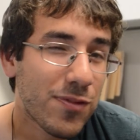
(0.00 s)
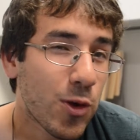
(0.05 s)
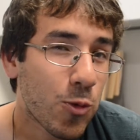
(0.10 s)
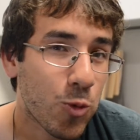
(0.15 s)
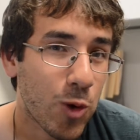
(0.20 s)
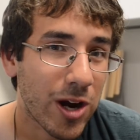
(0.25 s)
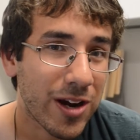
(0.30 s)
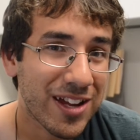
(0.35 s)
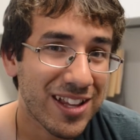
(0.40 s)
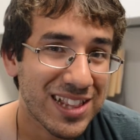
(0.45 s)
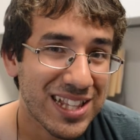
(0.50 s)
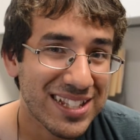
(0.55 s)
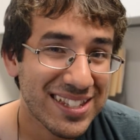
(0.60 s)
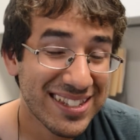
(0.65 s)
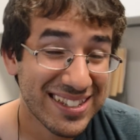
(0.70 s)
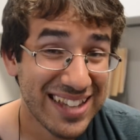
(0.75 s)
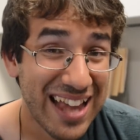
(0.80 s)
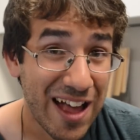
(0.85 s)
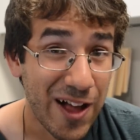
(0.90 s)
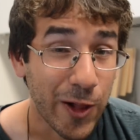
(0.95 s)
the work in the
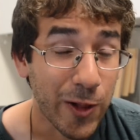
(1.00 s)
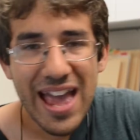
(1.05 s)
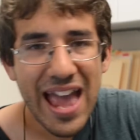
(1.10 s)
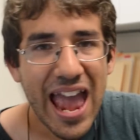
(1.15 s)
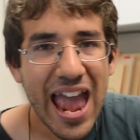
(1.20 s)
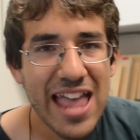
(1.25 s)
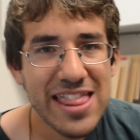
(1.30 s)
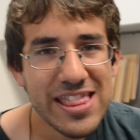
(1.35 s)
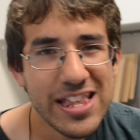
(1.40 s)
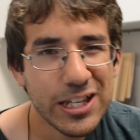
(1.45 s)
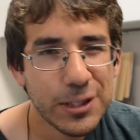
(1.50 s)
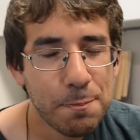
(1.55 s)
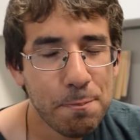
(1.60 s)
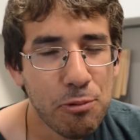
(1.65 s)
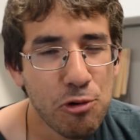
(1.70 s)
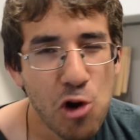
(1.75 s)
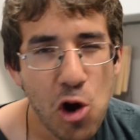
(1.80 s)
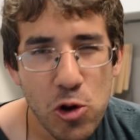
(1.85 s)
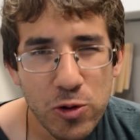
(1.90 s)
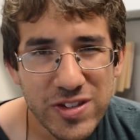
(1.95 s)
cell, and these
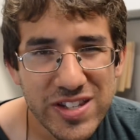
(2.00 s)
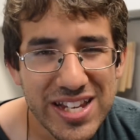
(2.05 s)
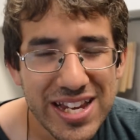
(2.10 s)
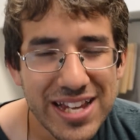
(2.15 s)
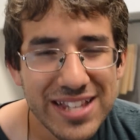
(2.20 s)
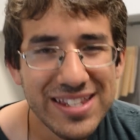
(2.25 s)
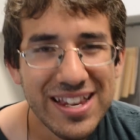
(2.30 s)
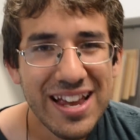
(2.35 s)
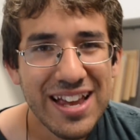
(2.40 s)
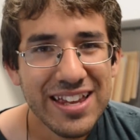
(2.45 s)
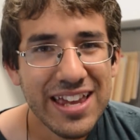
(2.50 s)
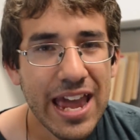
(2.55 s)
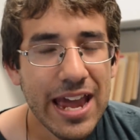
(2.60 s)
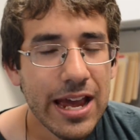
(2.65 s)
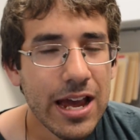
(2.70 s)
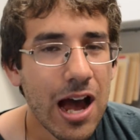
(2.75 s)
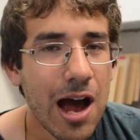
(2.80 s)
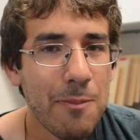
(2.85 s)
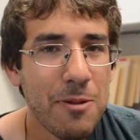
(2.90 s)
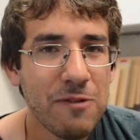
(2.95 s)
proteins
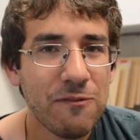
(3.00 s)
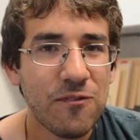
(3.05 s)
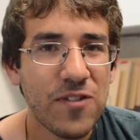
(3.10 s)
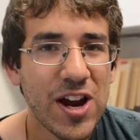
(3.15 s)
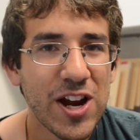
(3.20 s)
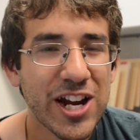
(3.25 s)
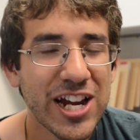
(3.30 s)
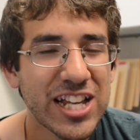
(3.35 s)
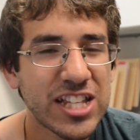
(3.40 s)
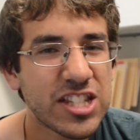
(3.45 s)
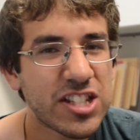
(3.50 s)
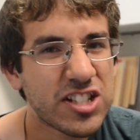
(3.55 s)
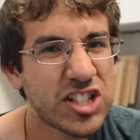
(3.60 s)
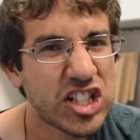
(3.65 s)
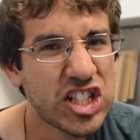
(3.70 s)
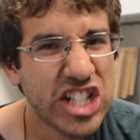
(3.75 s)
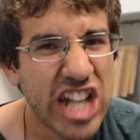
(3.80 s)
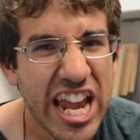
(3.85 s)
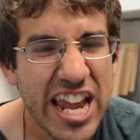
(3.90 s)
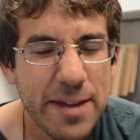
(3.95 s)
can come in various
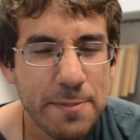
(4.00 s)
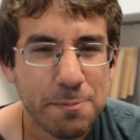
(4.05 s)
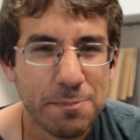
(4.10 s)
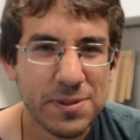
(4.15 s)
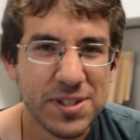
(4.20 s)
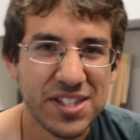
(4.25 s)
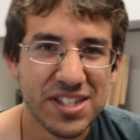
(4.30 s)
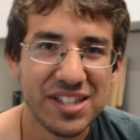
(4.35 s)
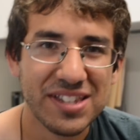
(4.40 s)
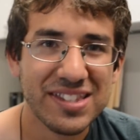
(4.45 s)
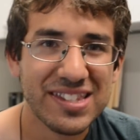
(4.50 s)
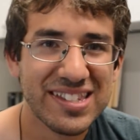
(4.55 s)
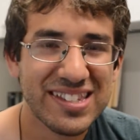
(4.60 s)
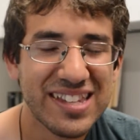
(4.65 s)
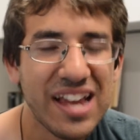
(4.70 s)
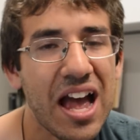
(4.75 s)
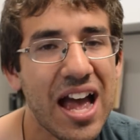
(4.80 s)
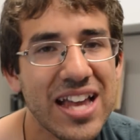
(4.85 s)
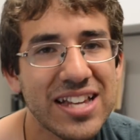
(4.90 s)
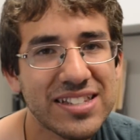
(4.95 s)
shapes and
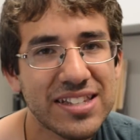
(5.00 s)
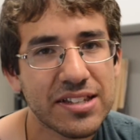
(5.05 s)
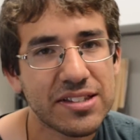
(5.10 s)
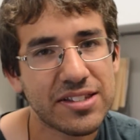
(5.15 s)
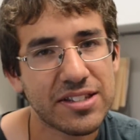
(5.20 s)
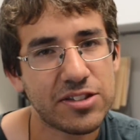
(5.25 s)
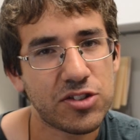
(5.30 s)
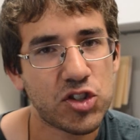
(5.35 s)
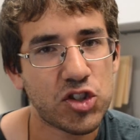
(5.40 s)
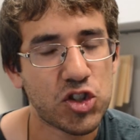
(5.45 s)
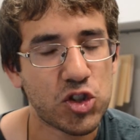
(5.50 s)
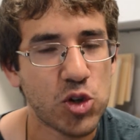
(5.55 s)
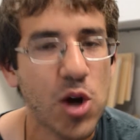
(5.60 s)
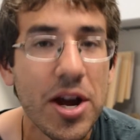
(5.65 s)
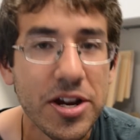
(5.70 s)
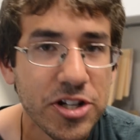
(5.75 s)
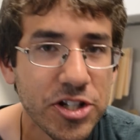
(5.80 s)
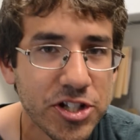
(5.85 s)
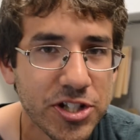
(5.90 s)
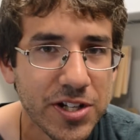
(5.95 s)
sizes and
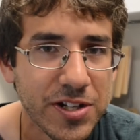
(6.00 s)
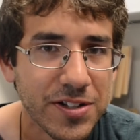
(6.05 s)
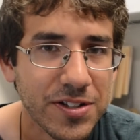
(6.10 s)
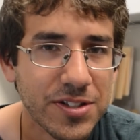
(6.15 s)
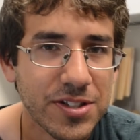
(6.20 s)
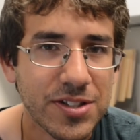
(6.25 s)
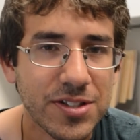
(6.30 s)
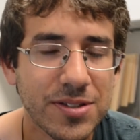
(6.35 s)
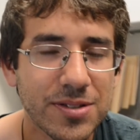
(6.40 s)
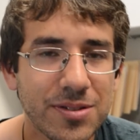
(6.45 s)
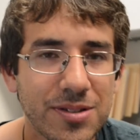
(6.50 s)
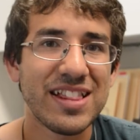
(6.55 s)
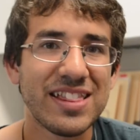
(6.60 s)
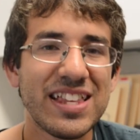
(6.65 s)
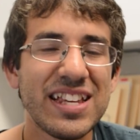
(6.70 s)
structures.